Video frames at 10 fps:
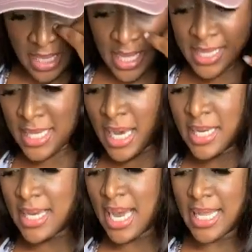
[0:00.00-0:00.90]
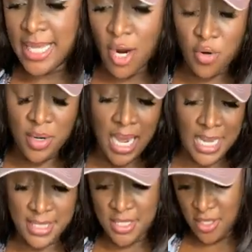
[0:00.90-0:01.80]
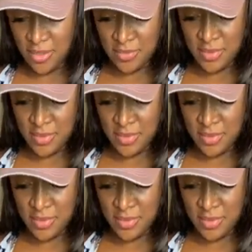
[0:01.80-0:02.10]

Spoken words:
The ungodly are not so,